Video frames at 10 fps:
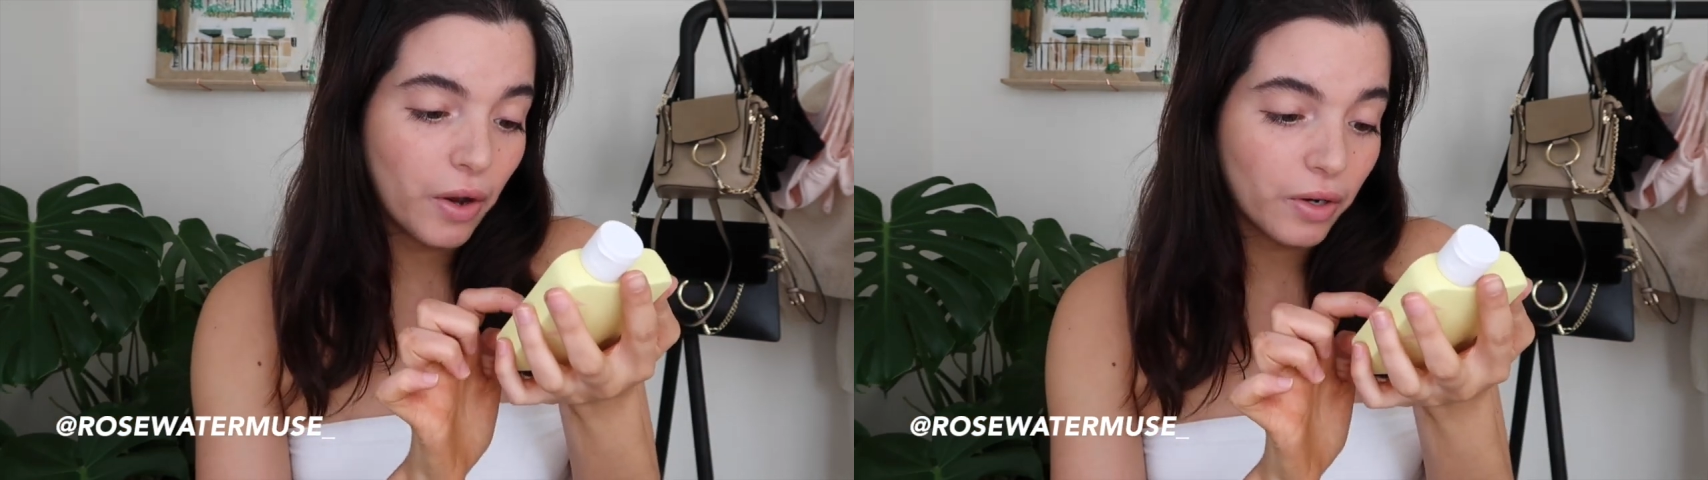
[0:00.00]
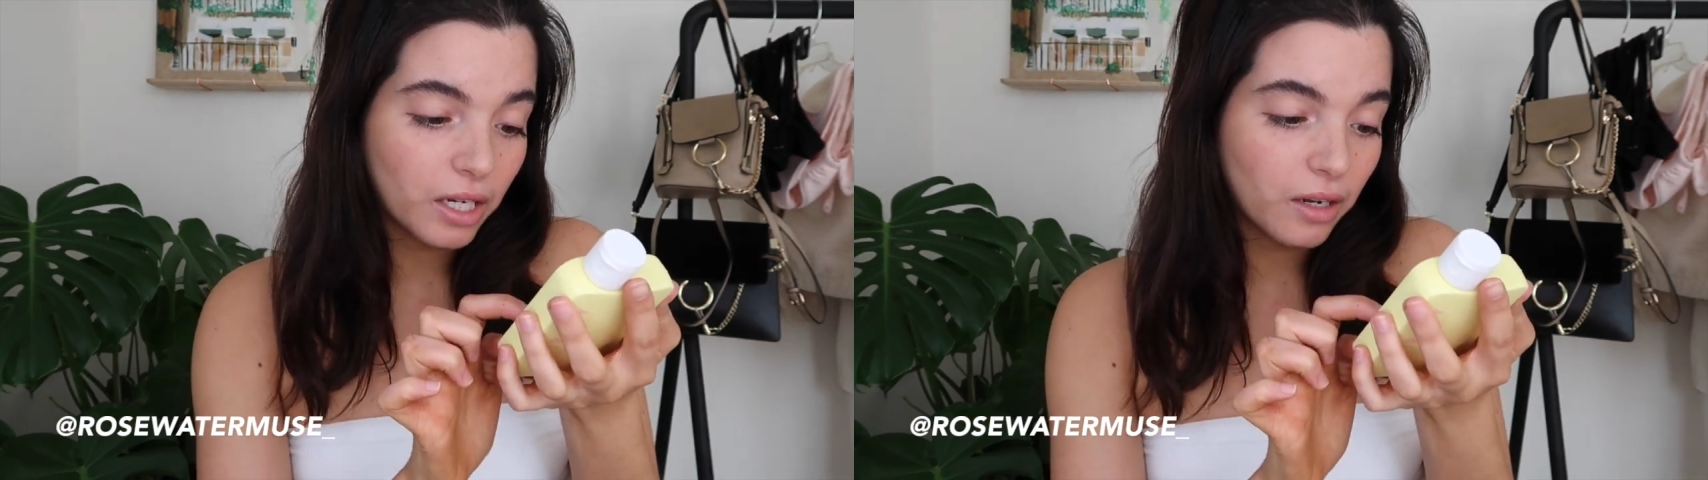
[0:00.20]

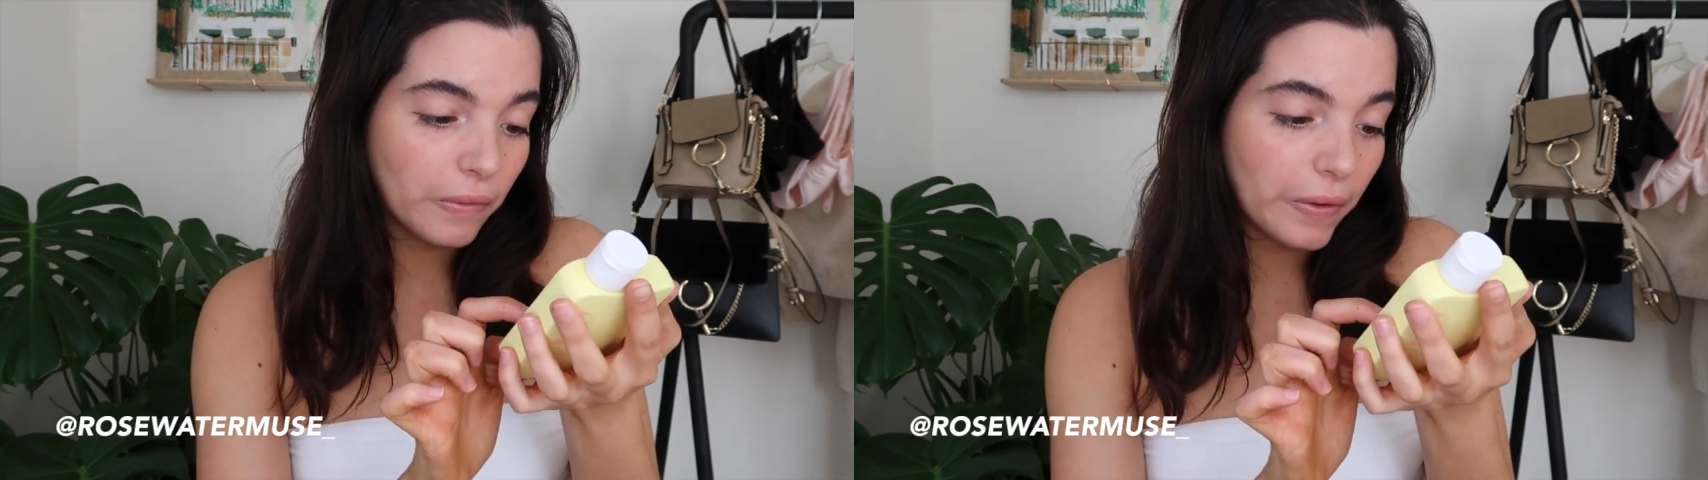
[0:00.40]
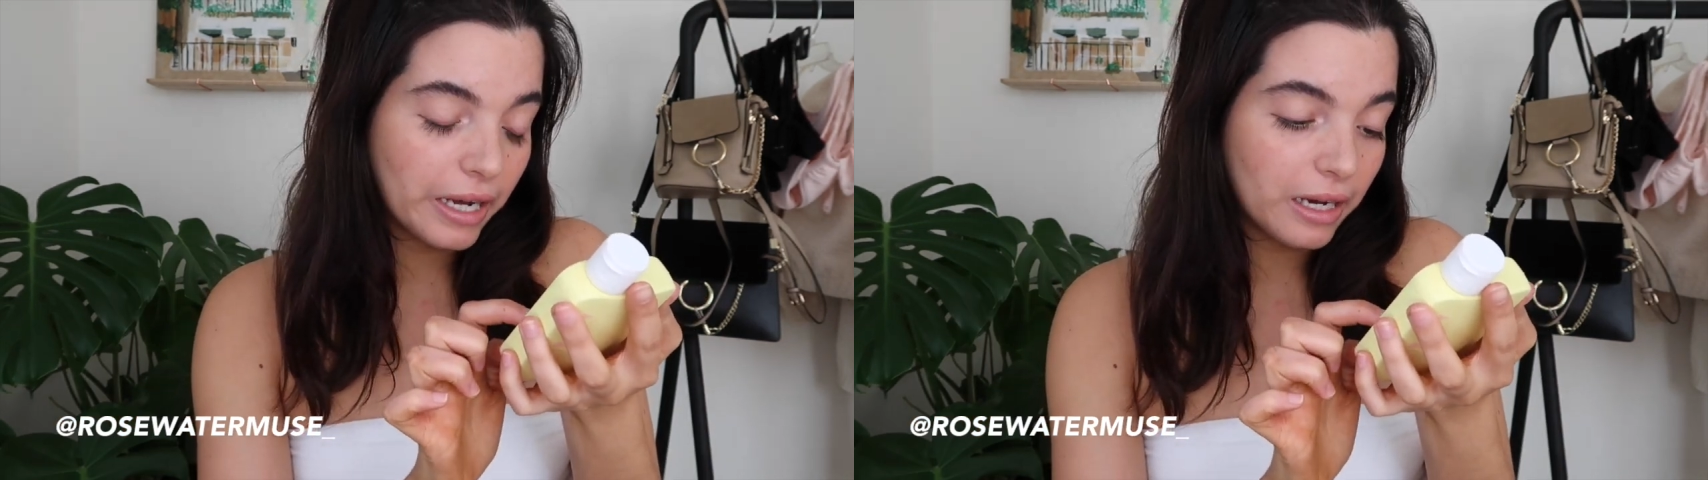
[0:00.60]
coconut
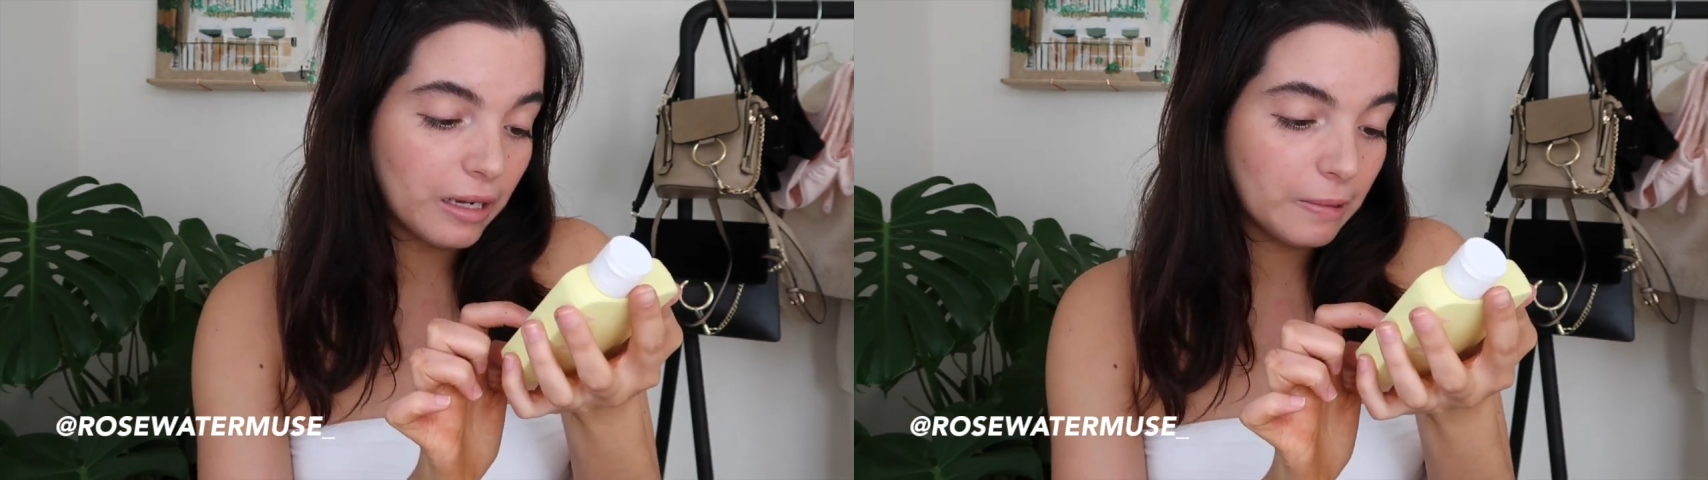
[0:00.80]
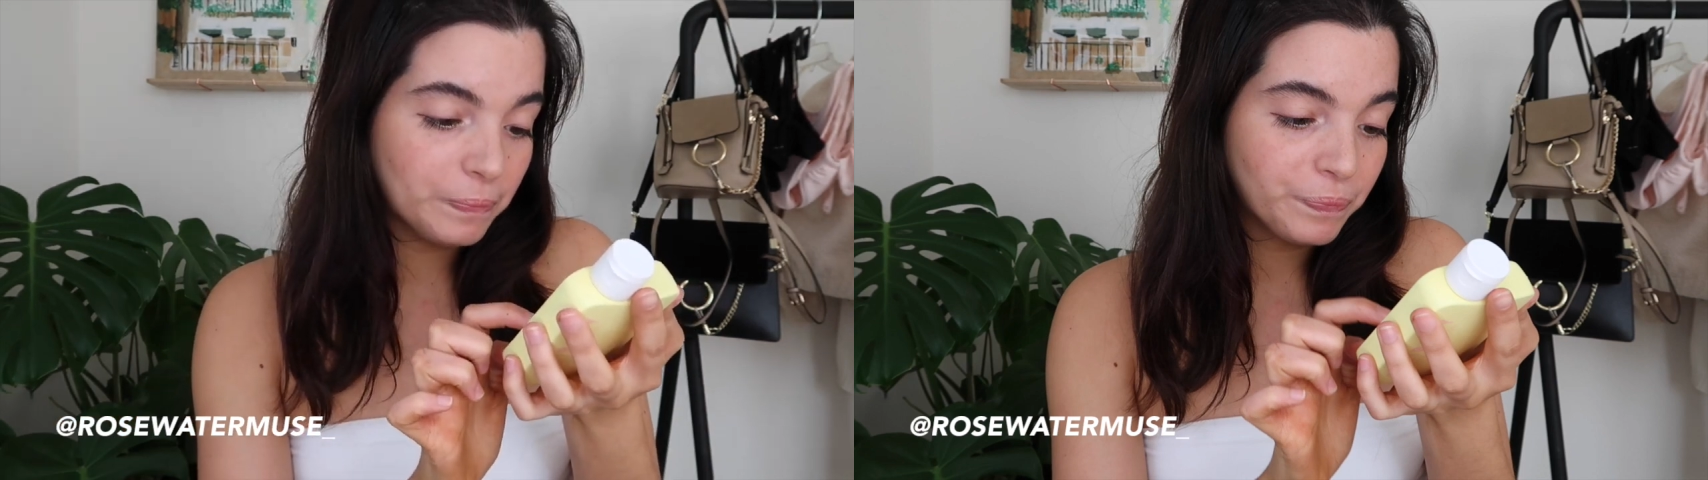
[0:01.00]

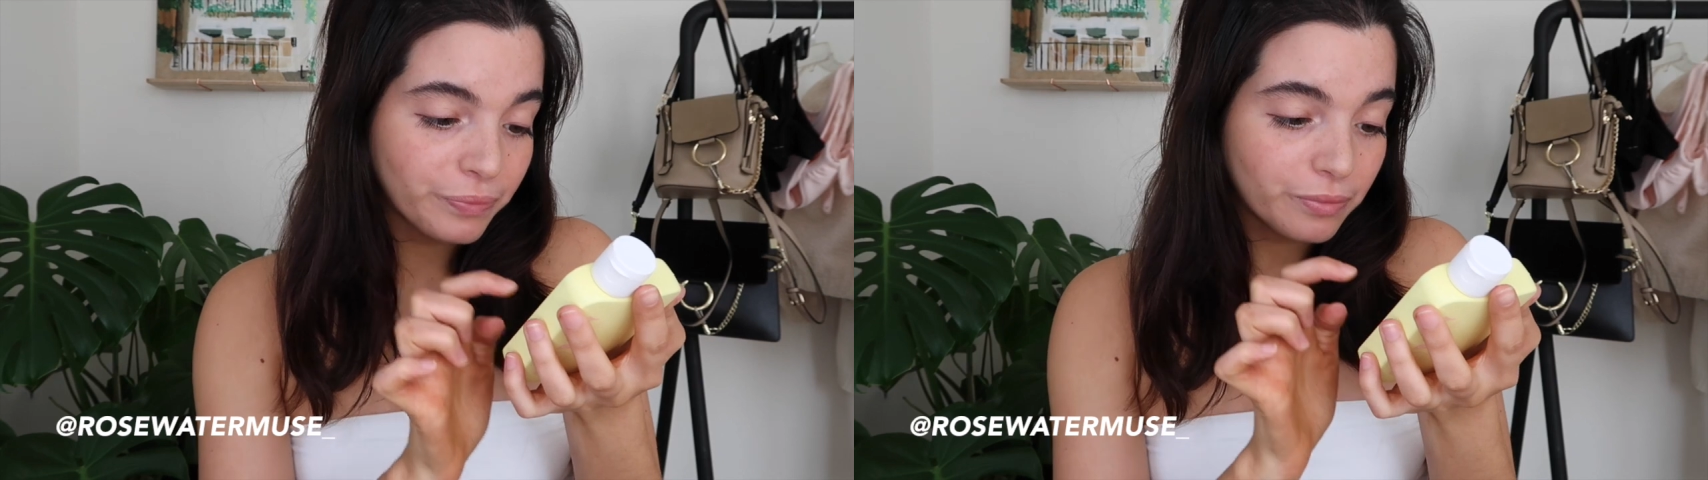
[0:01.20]
oil,